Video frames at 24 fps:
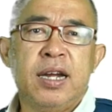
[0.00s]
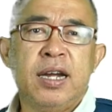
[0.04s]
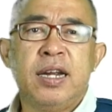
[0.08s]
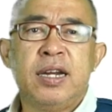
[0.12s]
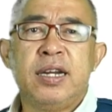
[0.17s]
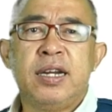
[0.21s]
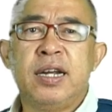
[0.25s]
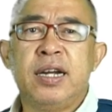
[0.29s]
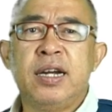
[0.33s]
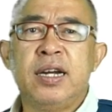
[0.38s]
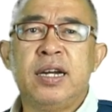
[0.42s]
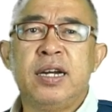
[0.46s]

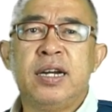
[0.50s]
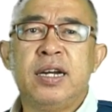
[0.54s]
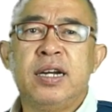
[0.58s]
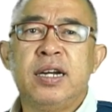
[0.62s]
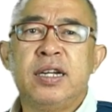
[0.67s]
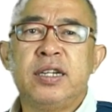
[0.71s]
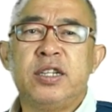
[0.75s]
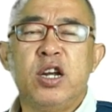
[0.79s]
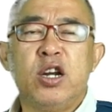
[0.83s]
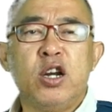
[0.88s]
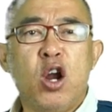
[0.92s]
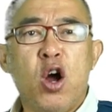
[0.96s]
The
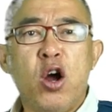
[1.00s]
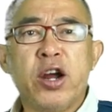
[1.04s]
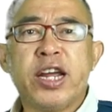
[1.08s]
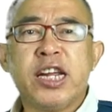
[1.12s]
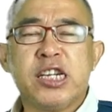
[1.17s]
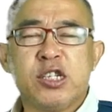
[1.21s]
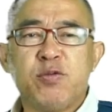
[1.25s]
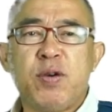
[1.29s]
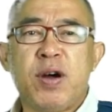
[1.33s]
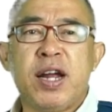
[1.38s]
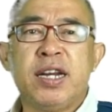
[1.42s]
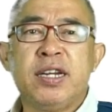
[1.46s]
the
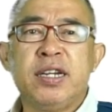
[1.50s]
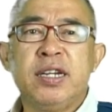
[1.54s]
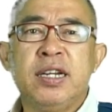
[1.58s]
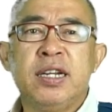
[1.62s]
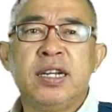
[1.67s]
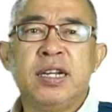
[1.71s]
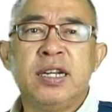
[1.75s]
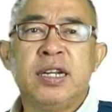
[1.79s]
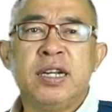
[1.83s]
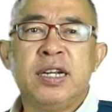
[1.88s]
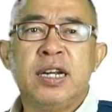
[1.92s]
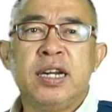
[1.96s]
longest one
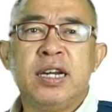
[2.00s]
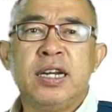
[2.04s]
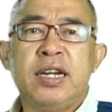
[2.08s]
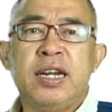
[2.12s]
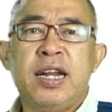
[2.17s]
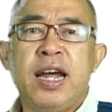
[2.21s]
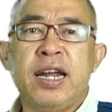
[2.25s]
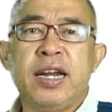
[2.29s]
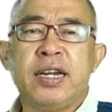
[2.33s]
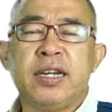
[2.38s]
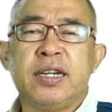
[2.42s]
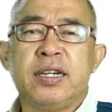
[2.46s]

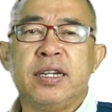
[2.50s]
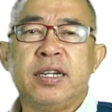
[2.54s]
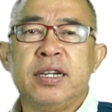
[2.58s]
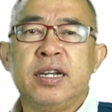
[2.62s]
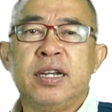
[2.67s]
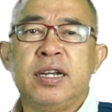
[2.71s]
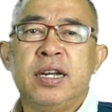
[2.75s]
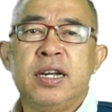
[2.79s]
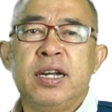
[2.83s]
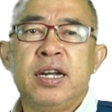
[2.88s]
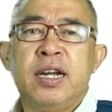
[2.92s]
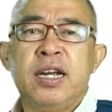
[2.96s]
that
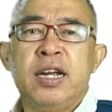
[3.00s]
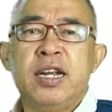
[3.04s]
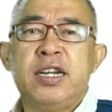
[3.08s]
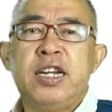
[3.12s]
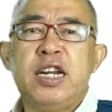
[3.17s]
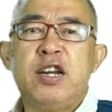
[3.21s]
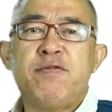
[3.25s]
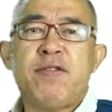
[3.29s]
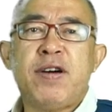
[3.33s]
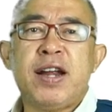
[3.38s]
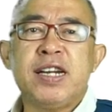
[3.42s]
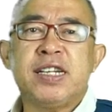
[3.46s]

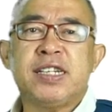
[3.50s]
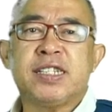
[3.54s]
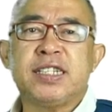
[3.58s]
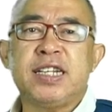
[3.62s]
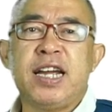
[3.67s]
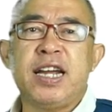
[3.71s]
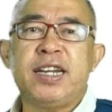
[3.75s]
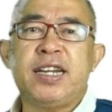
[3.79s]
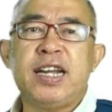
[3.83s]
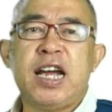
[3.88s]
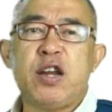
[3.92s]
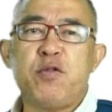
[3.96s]
this one
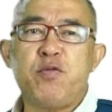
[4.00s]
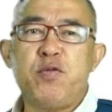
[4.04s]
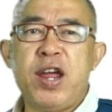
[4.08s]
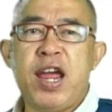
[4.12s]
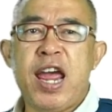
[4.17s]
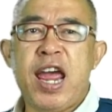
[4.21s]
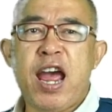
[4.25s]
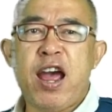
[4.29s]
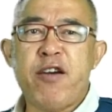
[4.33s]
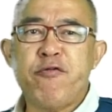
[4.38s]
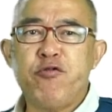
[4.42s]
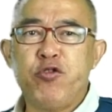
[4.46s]
stay that we
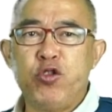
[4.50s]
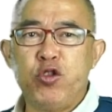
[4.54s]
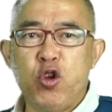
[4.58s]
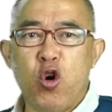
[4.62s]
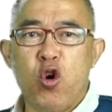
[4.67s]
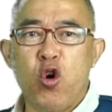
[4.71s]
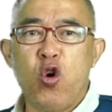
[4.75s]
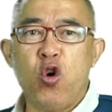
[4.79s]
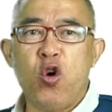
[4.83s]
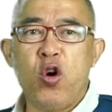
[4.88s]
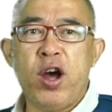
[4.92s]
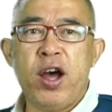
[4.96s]
have
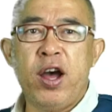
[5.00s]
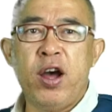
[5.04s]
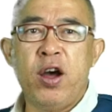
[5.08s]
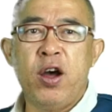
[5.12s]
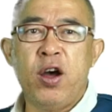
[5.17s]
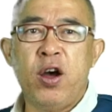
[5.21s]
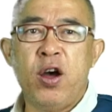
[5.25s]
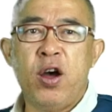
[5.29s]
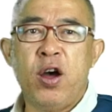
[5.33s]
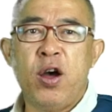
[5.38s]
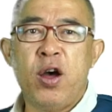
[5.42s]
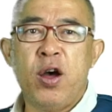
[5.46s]
no
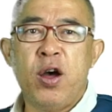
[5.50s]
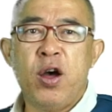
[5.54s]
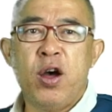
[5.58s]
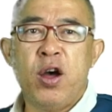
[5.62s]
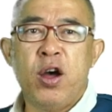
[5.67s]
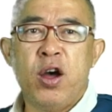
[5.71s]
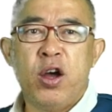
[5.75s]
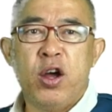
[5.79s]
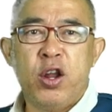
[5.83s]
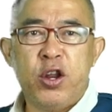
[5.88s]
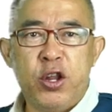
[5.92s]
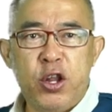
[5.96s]

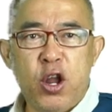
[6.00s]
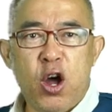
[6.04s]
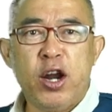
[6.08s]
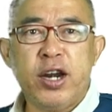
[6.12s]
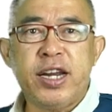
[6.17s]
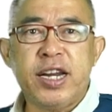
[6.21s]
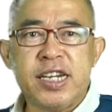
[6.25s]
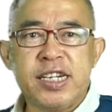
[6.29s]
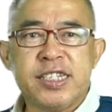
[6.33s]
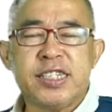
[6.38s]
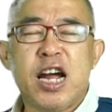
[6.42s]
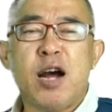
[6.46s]
north
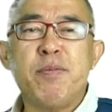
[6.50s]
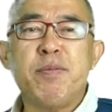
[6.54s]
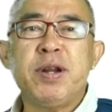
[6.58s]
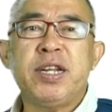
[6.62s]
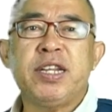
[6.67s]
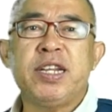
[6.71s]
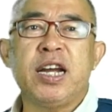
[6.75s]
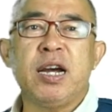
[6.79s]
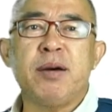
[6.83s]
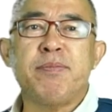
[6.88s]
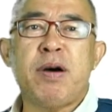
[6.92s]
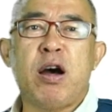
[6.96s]
and south
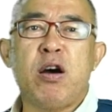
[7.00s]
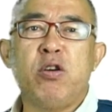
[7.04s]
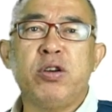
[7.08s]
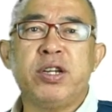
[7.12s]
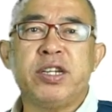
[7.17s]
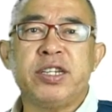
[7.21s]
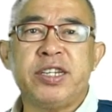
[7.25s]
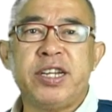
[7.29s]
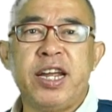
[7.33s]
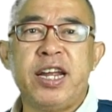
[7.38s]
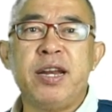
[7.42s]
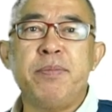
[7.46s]
magnetic about
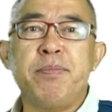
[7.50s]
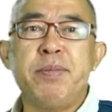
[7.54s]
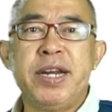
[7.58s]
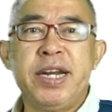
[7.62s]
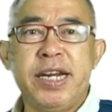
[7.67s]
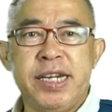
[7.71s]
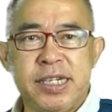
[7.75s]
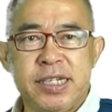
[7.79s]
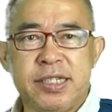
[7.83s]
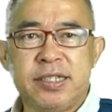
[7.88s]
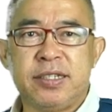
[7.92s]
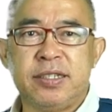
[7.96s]
10
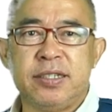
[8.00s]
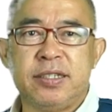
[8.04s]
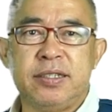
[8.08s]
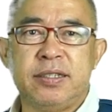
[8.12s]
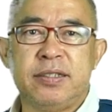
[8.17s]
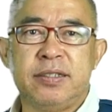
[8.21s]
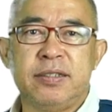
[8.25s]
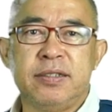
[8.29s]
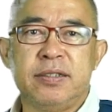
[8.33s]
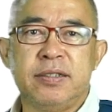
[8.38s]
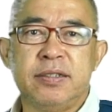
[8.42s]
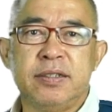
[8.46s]
minutes.
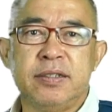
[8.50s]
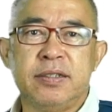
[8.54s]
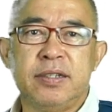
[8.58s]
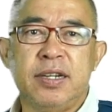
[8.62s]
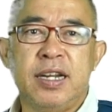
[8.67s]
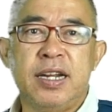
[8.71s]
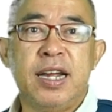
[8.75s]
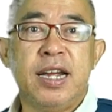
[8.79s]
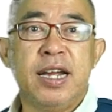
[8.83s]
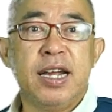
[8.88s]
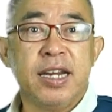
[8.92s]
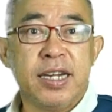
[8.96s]

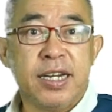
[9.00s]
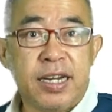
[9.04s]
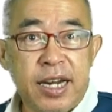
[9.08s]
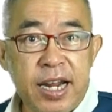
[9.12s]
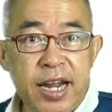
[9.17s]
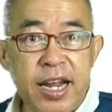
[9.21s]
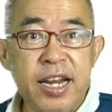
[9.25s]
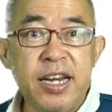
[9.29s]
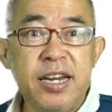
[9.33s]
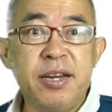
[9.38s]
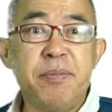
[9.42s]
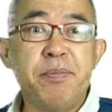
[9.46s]

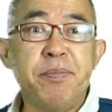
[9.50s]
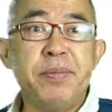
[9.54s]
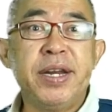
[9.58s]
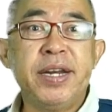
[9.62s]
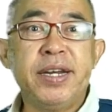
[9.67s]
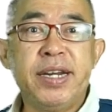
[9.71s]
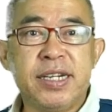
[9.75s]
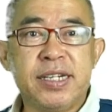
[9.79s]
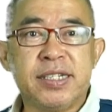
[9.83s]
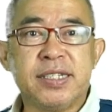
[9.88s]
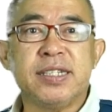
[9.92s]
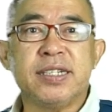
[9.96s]
10
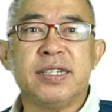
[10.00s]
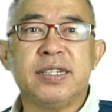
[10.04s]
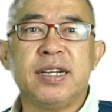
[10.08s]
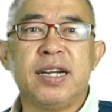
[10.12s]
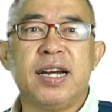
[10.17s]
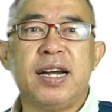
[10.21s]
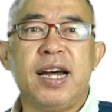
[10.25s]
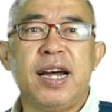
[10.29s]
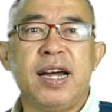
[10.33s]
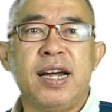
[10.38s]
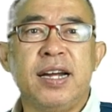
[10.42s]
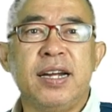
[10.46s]
minutes
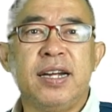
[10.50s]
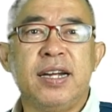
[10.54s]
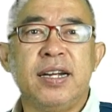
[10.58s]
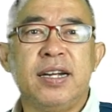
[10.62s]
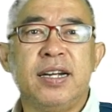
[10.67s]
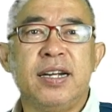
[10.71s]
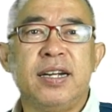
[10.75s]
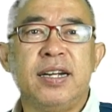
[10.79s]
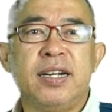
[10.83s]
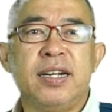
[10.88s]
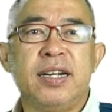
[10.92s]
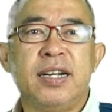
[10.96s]

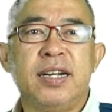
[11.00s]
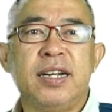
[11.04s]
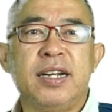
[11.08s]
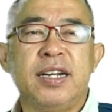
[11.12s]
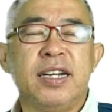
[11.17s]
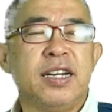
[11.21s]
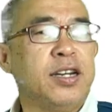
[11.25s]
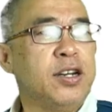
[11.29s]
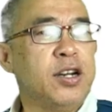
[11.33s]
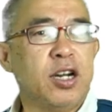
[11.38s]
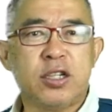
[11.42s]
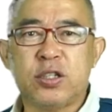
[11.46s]

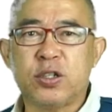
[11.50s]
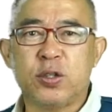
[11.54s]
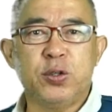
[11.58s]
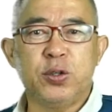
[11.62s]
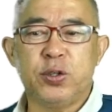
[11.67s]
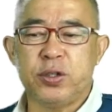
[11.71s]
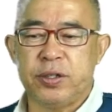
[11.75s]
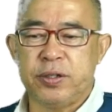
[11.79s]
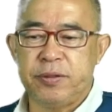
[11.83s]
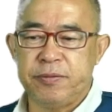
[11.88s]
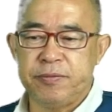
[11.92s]
not good.